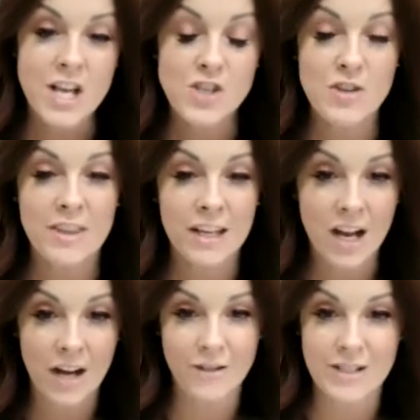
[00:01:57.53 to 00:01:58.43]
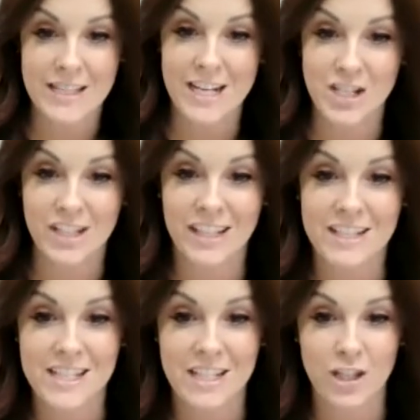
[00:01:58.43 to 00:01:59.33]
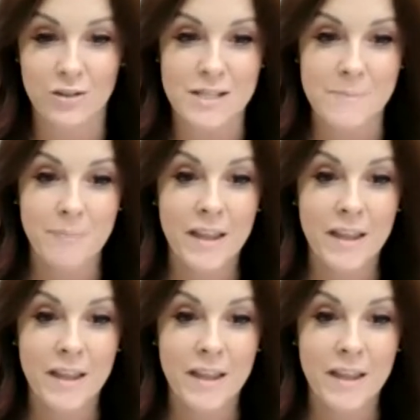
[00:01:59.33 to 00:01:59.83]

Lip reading: so that the conversation continues.